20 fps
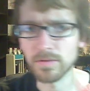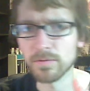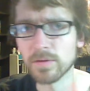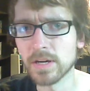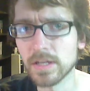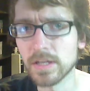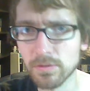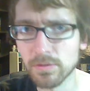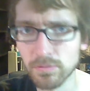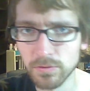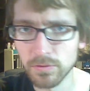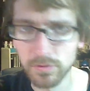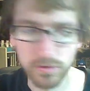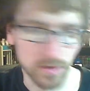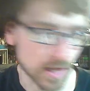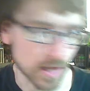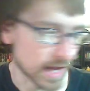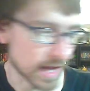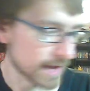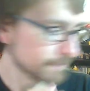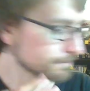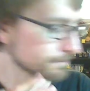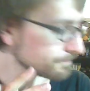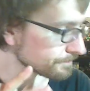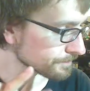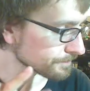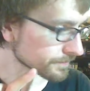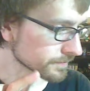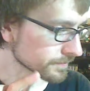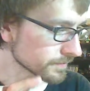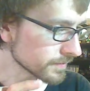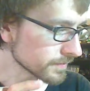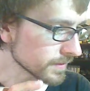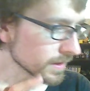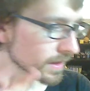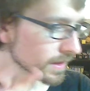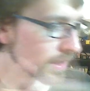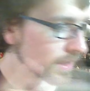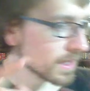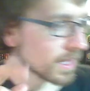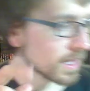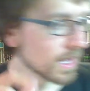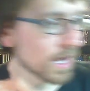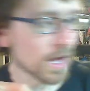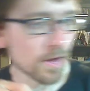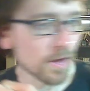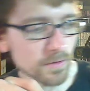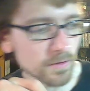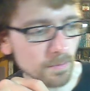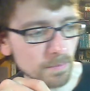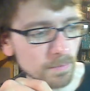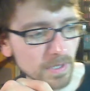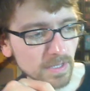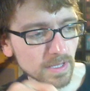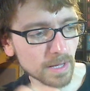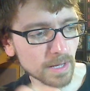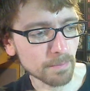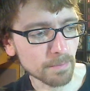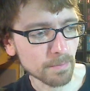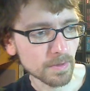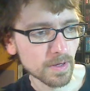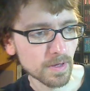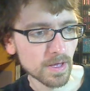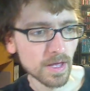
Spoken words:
running through July. Also picked up